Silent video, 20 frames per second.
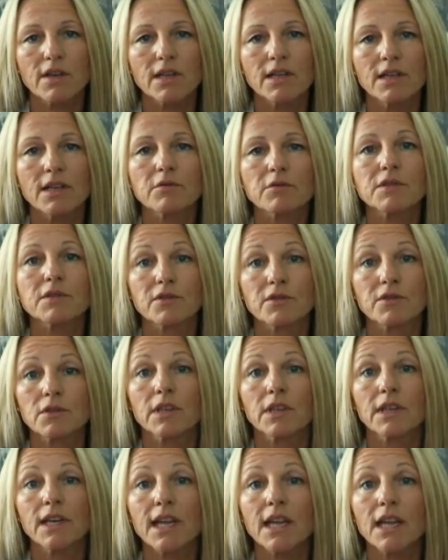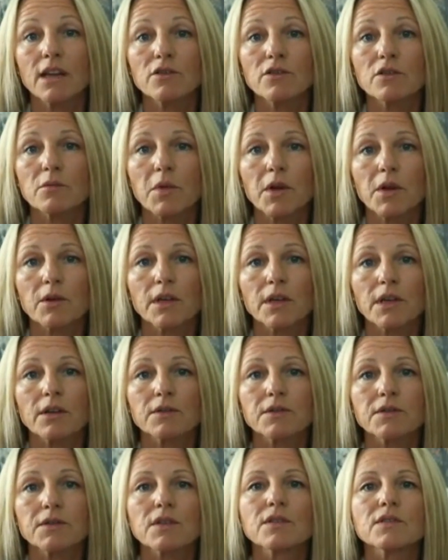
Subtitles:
and it was for litigation paralegals